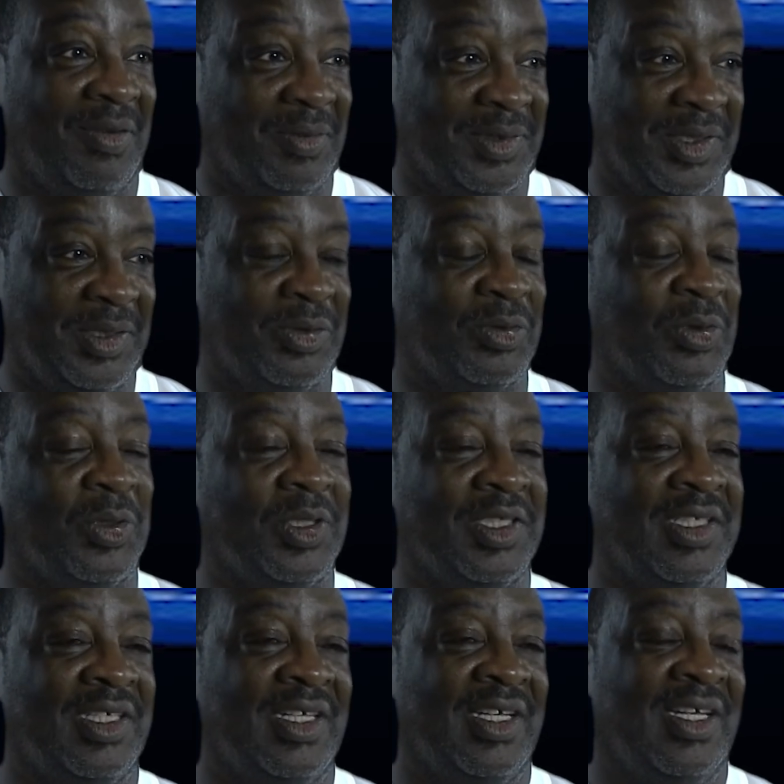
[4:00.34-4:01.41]
I was in Detroit.
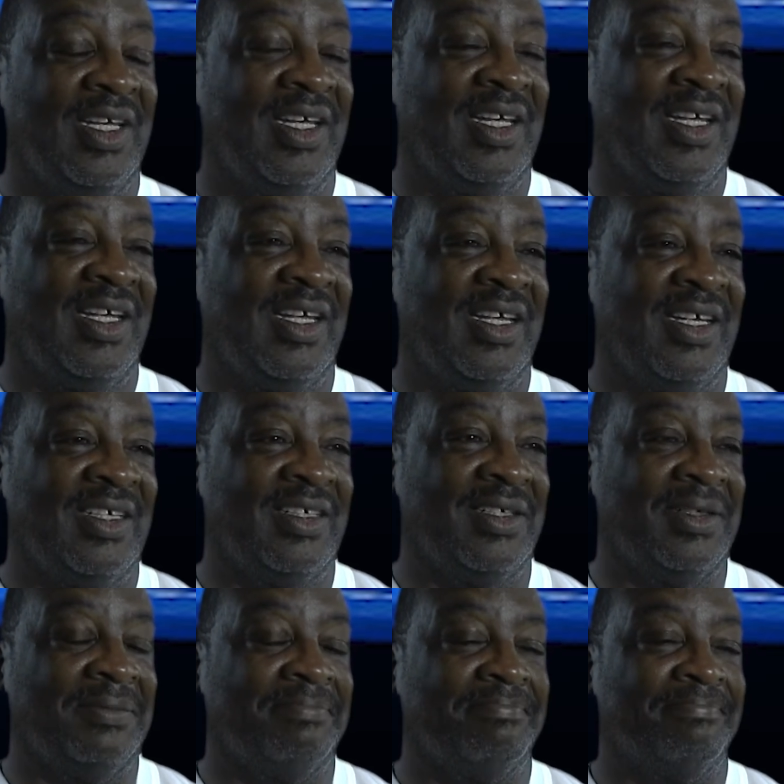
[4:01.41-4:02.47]
And
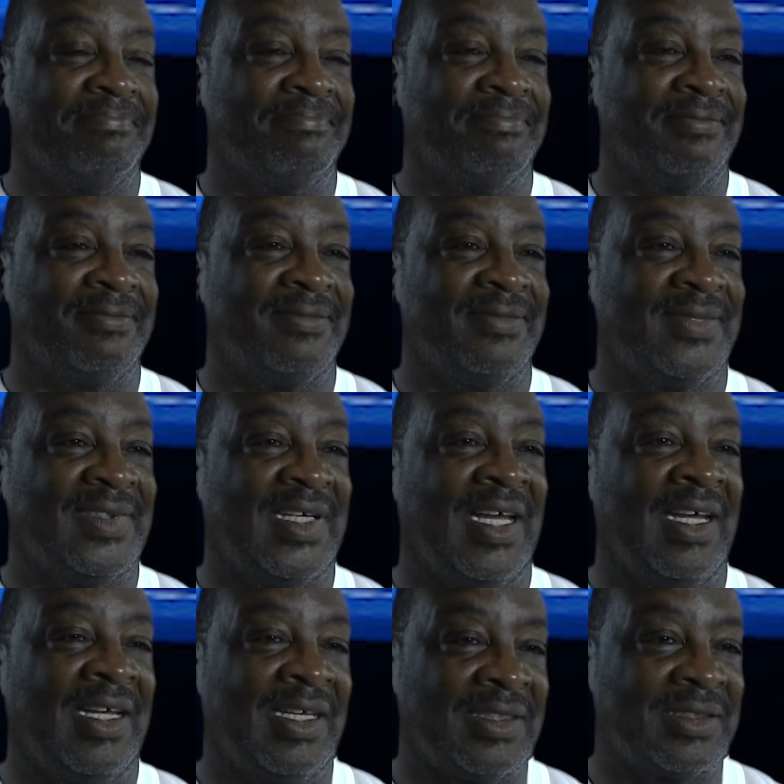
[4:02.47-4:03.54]

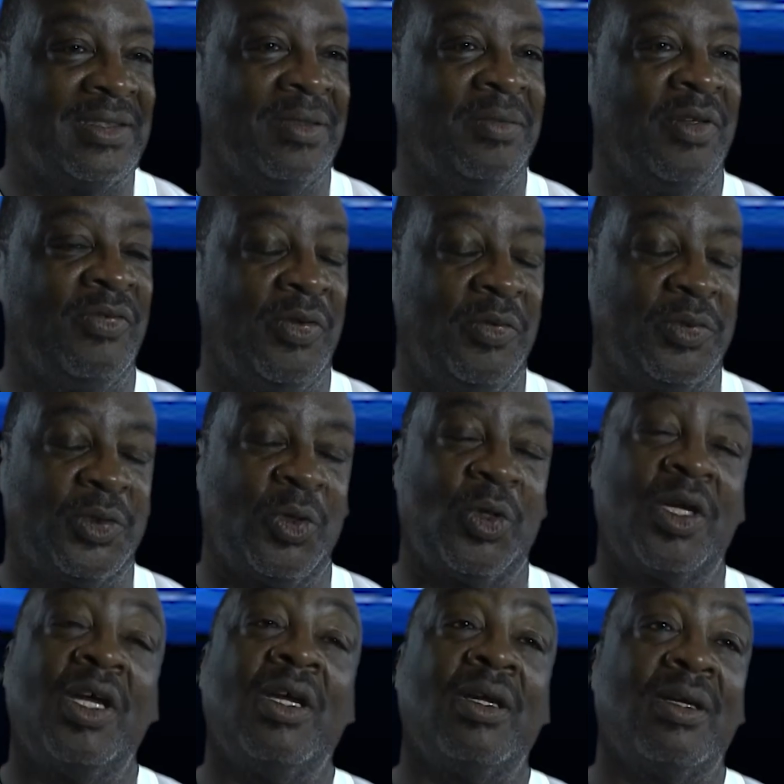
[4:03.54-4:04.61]
I asked him if it was
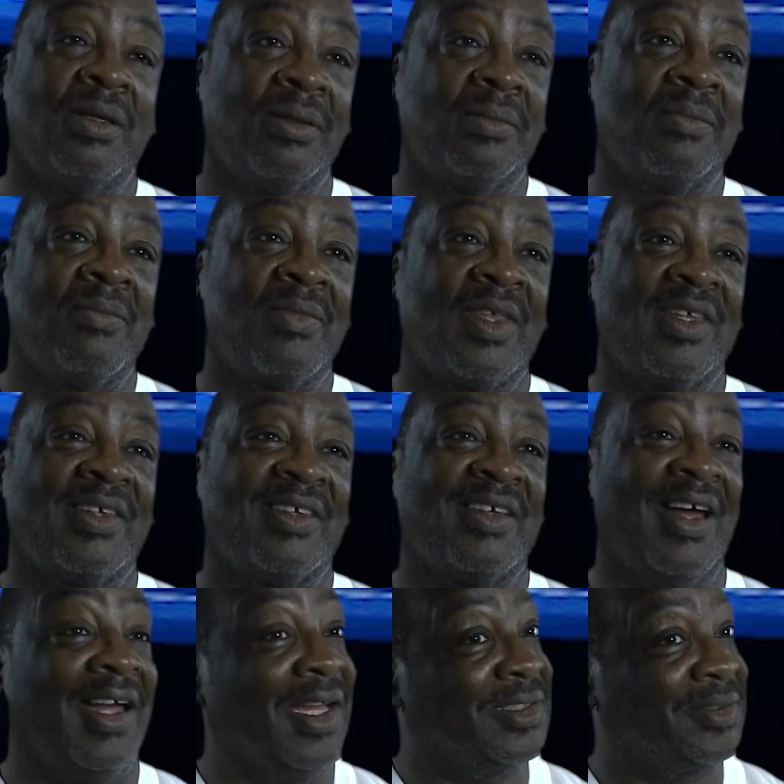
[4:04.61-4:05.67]
okay.
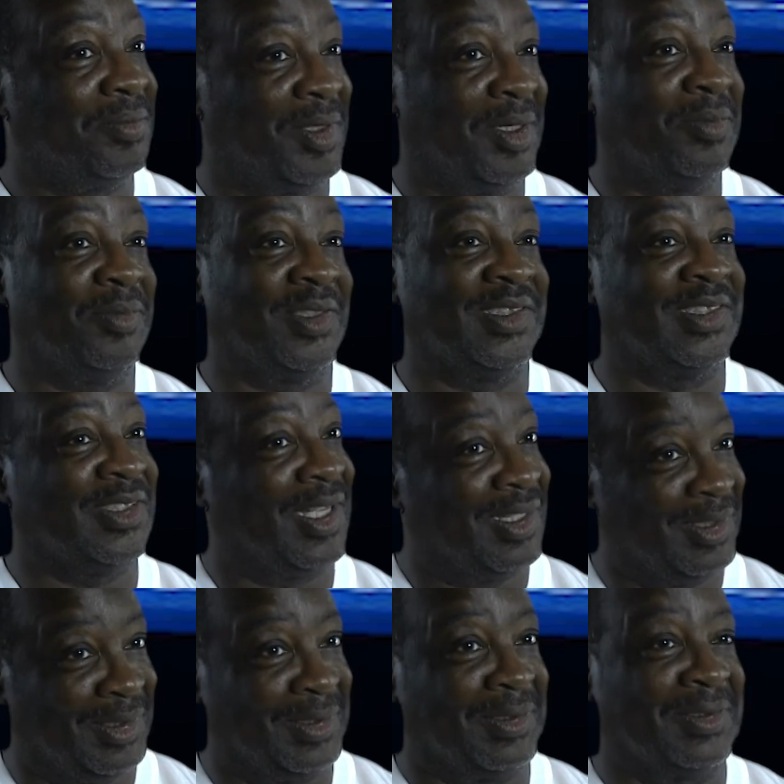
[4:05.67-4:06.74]
I asked him humbly. See, I
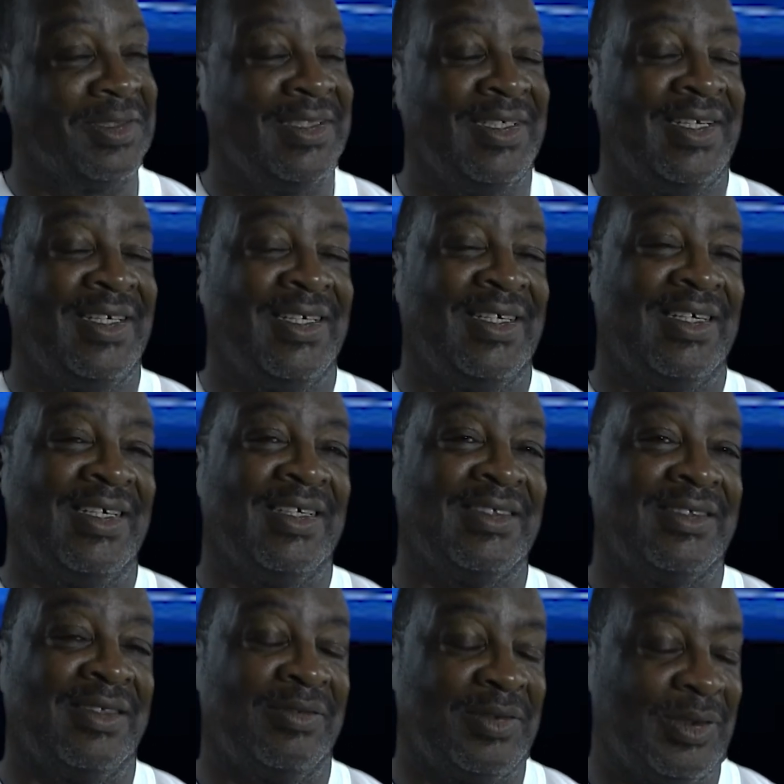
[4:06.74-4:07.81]
learned. I
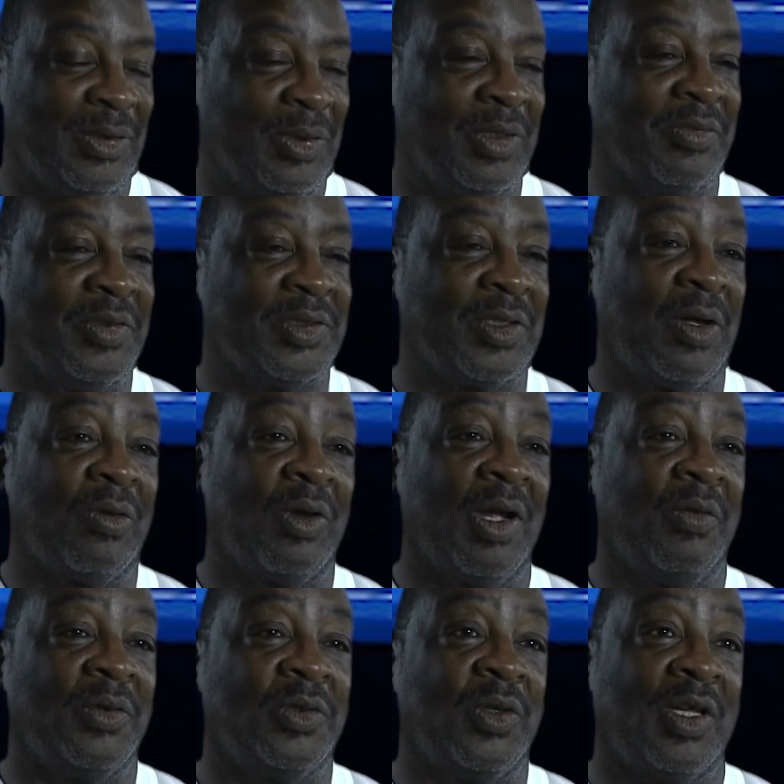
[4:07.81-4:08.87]
said, Lord, if it's all right
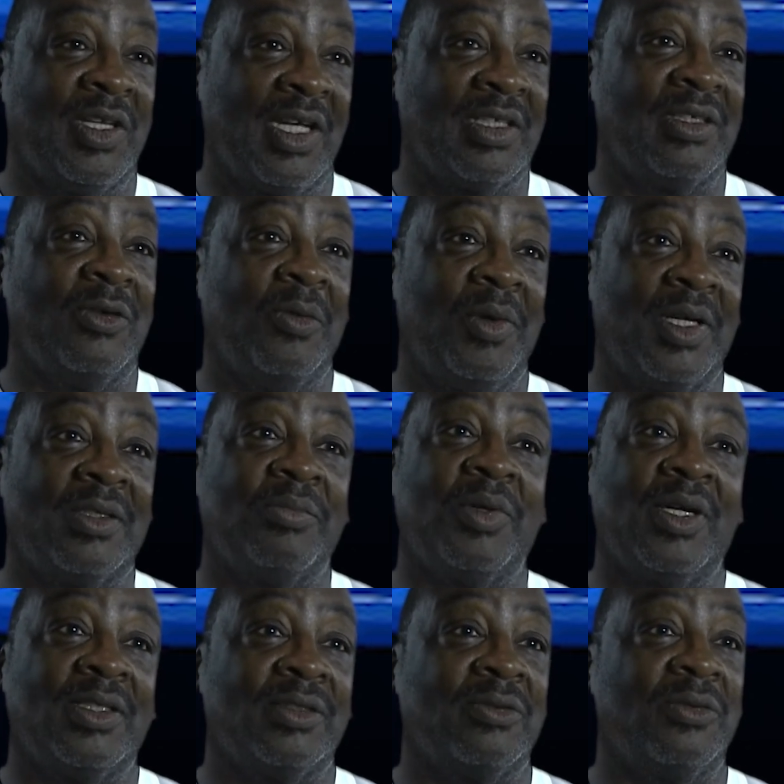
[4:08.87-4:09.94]
with you, I'd like to go back to
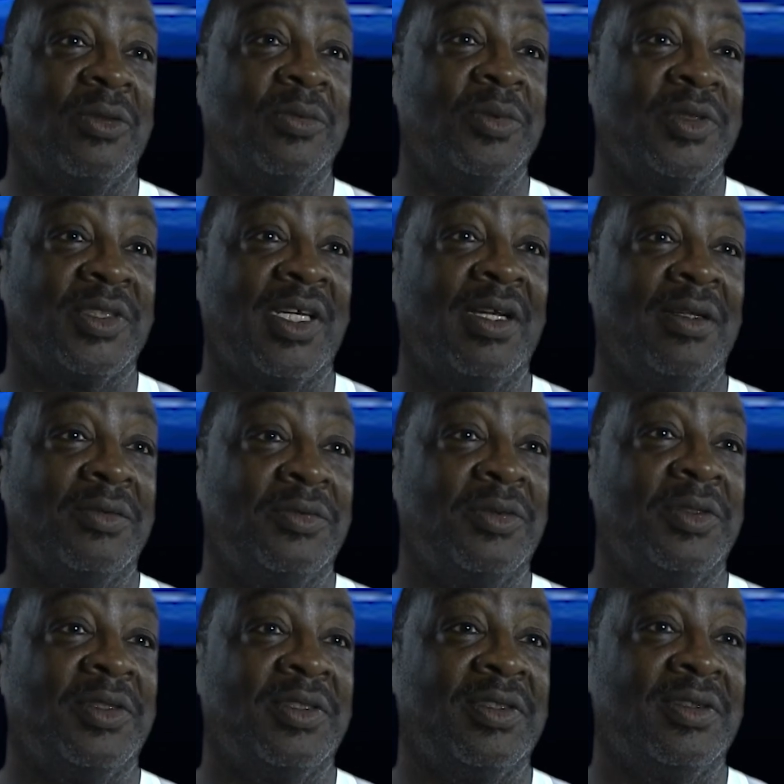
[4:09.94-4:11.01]
Paso Robles,
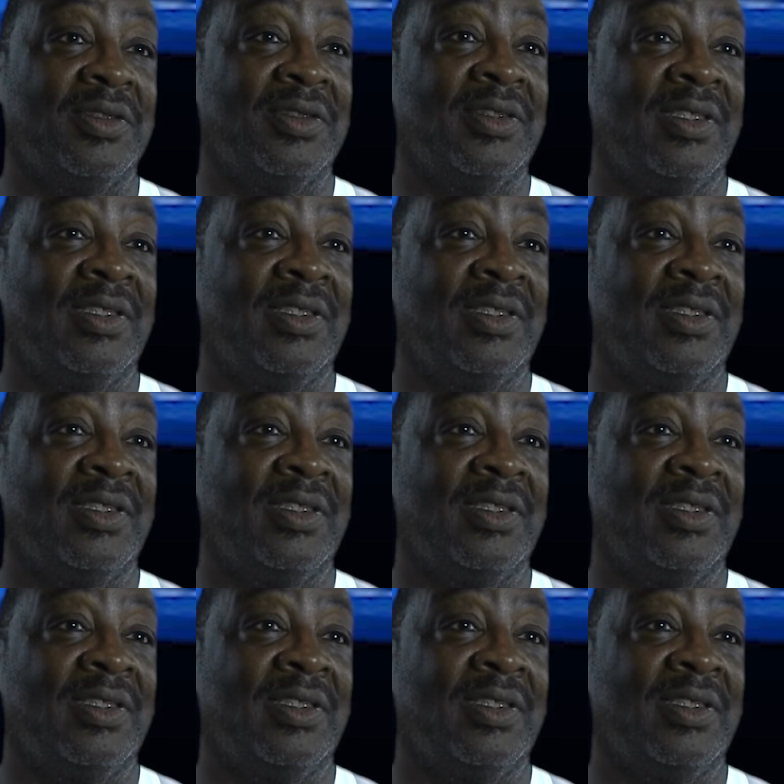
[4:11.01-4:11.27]
California.